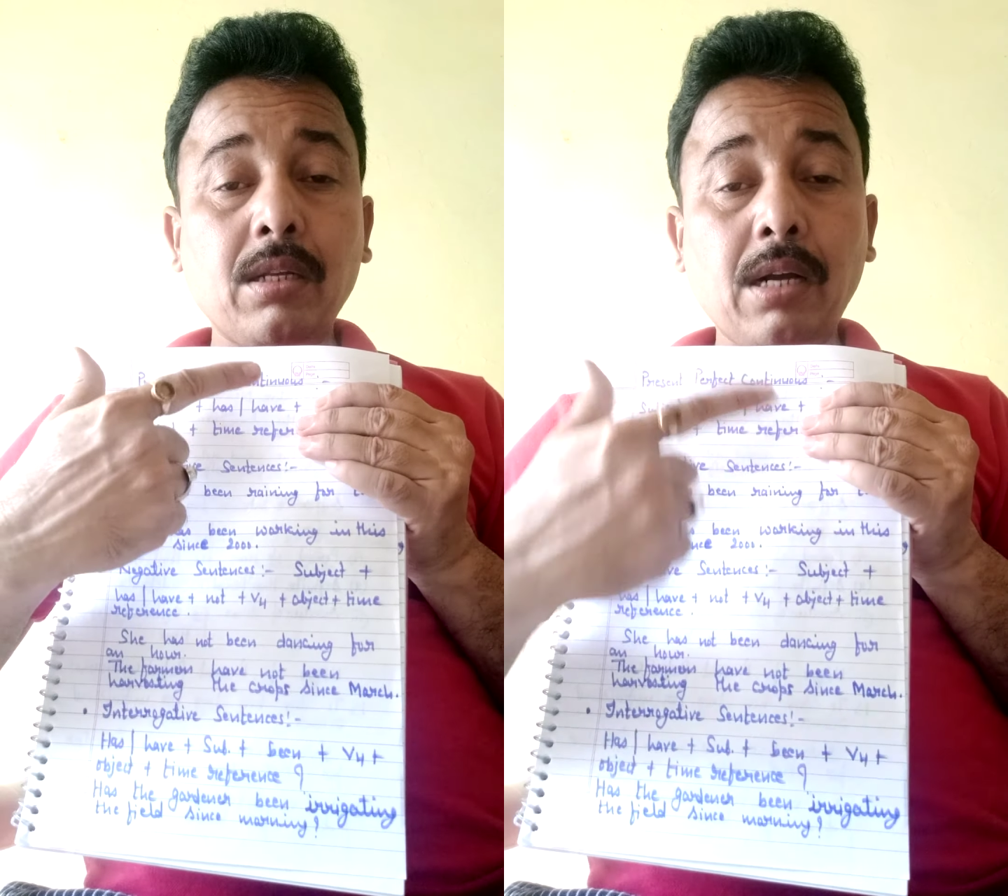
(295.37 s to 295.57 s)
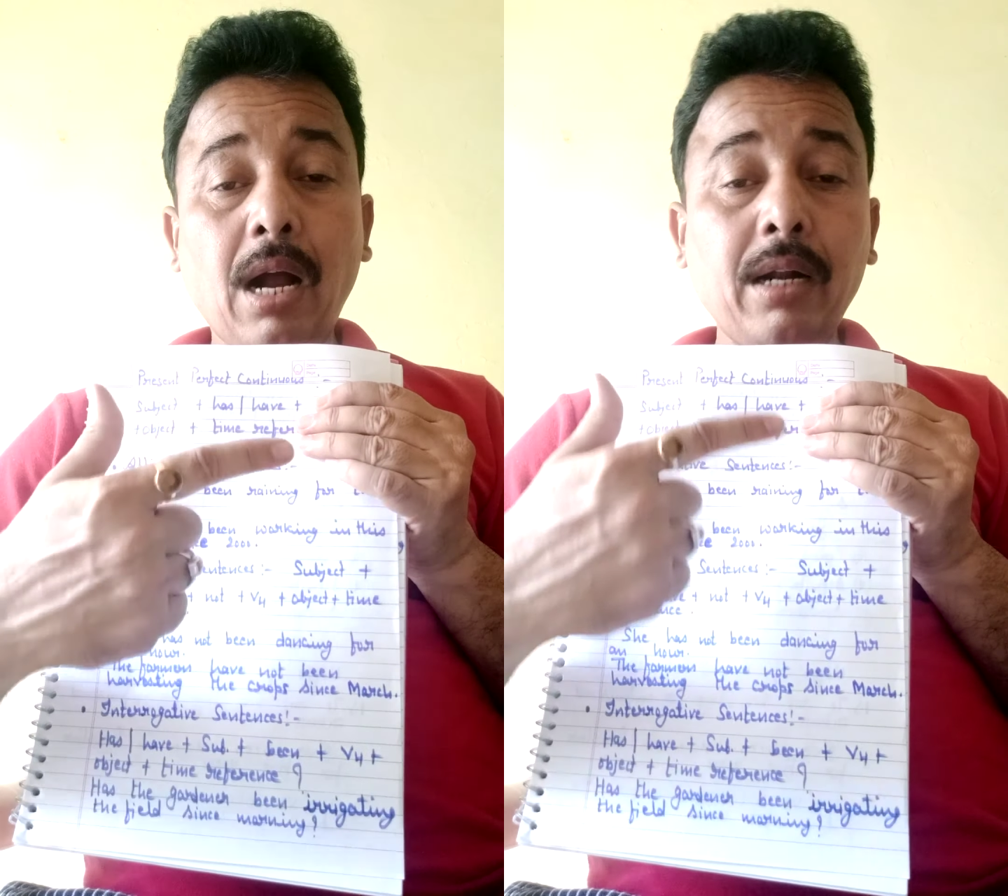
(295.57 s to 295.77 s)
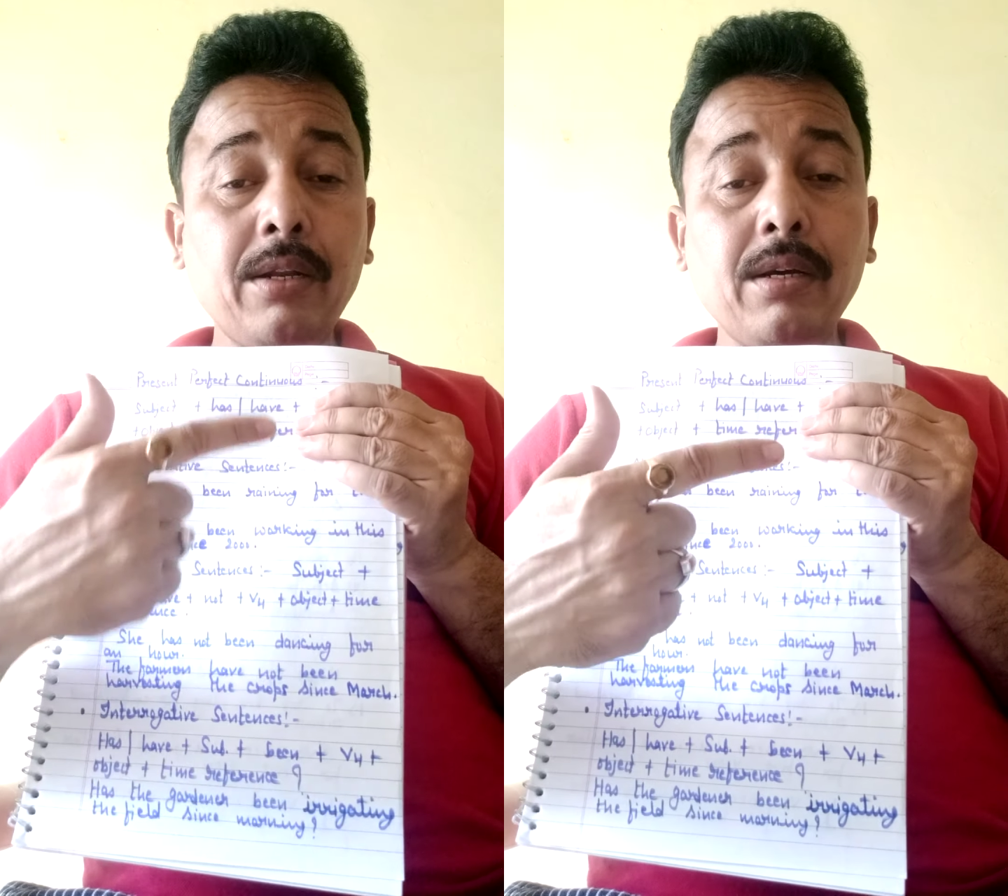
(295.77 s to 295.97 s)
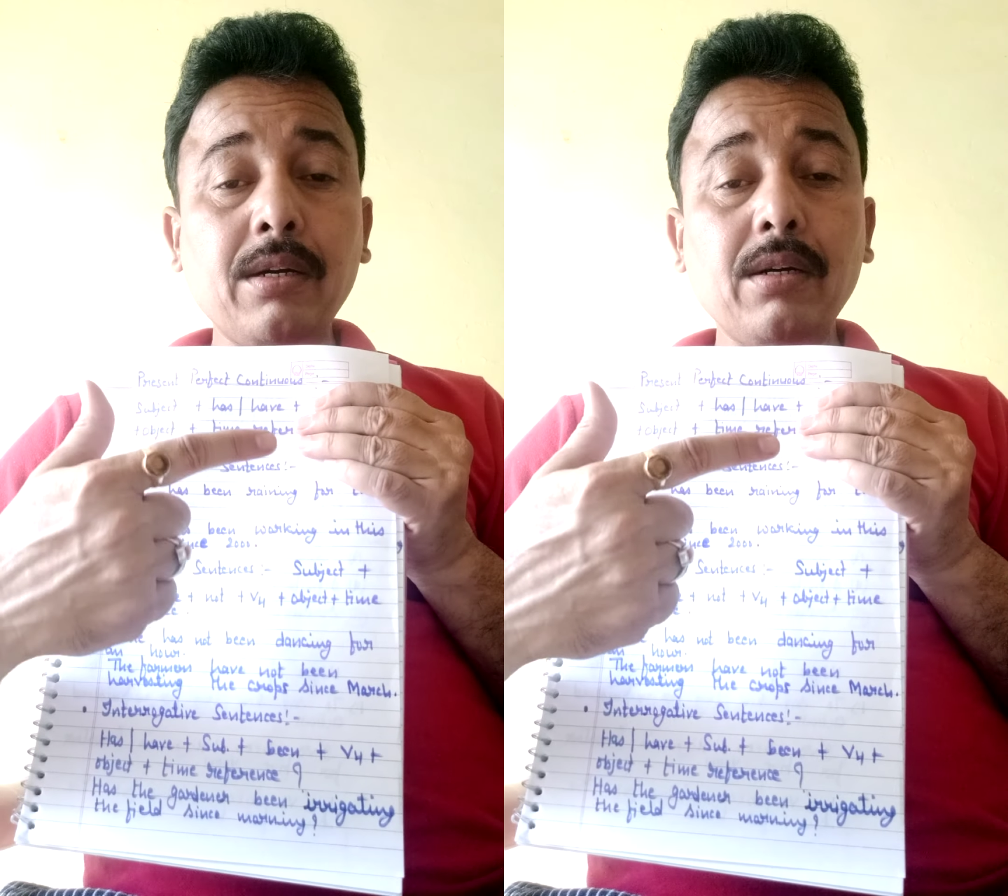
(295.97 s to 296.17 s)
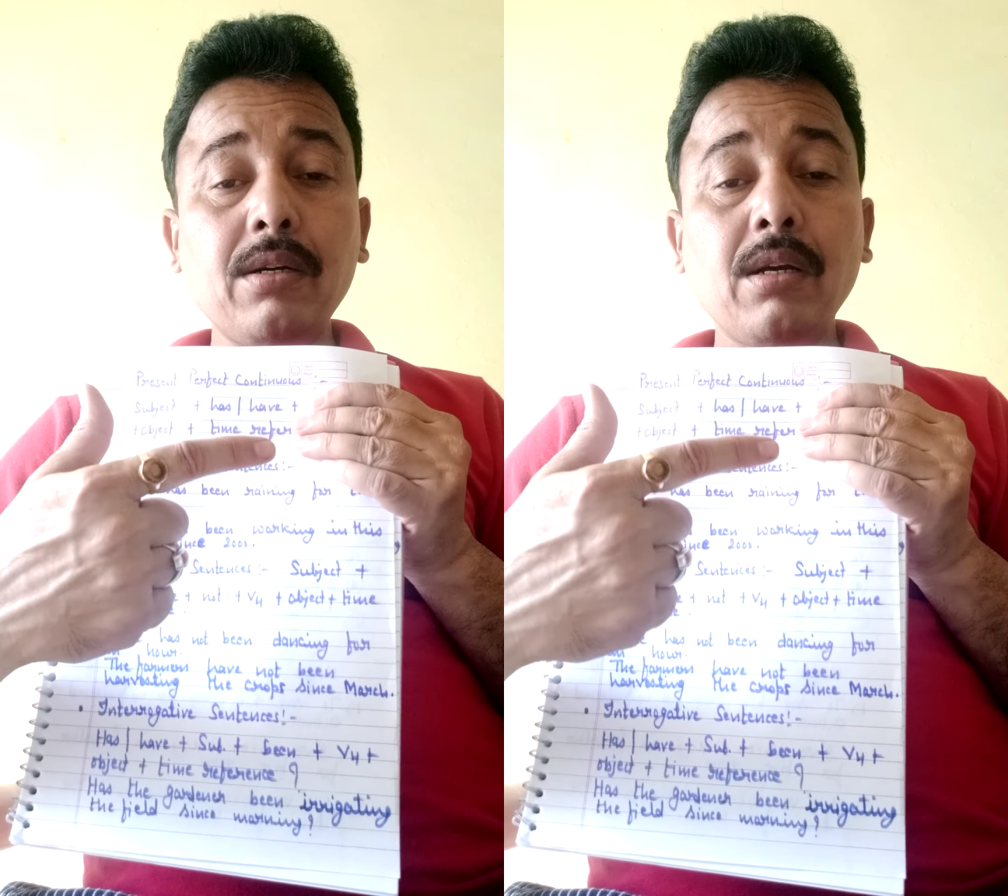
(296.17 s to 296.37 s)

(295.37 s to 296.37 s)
gardener